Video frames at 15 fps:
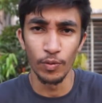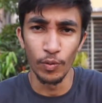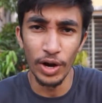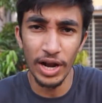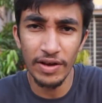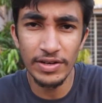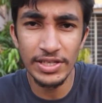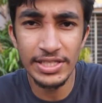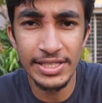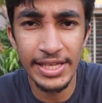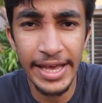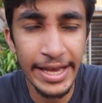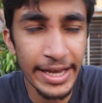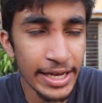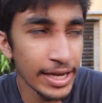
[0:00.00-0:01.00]
what I was
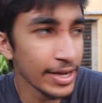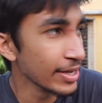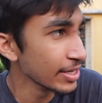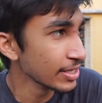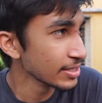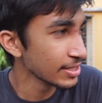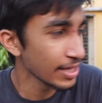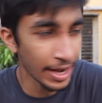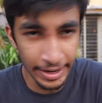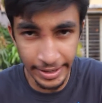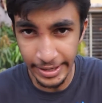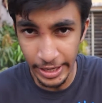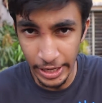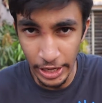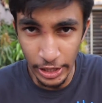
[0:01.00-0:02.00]
saying is that
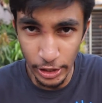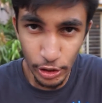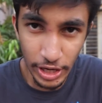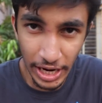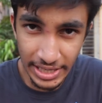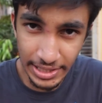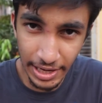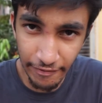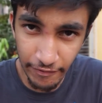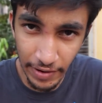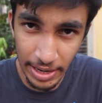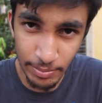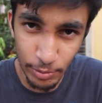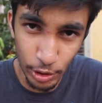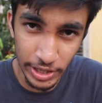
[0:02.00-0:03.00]
you guys have
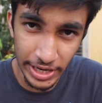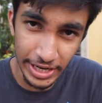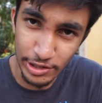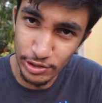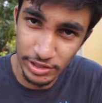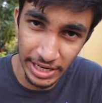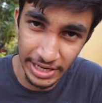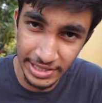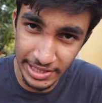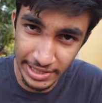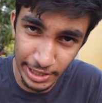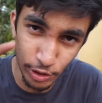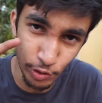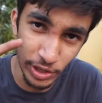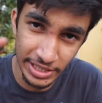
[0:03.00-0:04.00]
one more day to send in
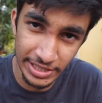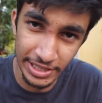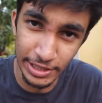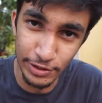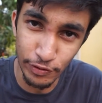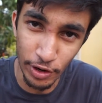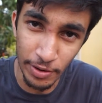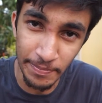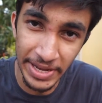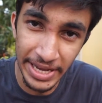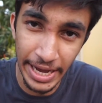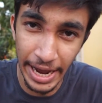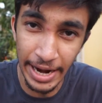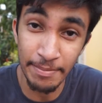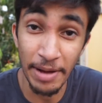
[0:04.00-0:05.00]
the questions for
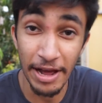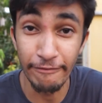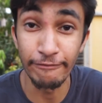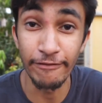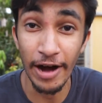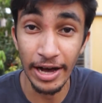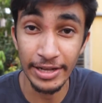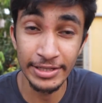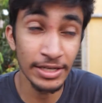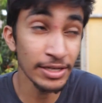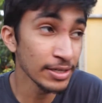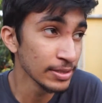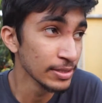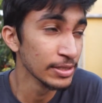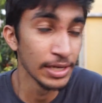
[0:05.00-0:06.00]
me and my father
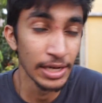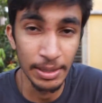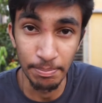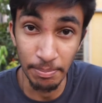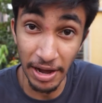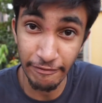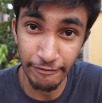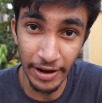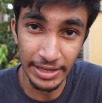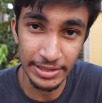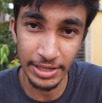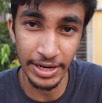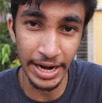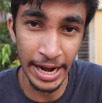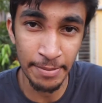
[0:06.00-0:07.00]
my
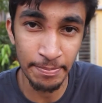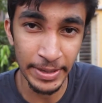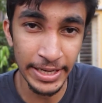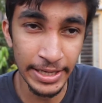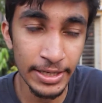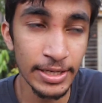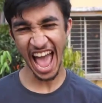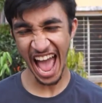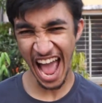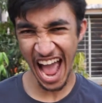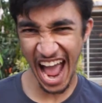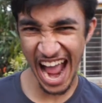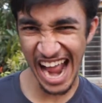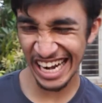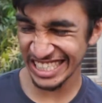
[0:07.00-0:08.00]
father and me
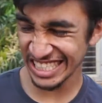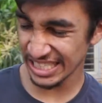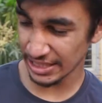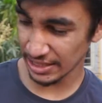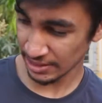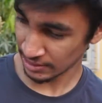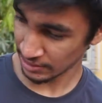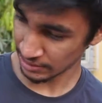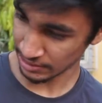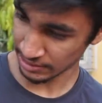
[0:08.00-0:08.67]
and uh,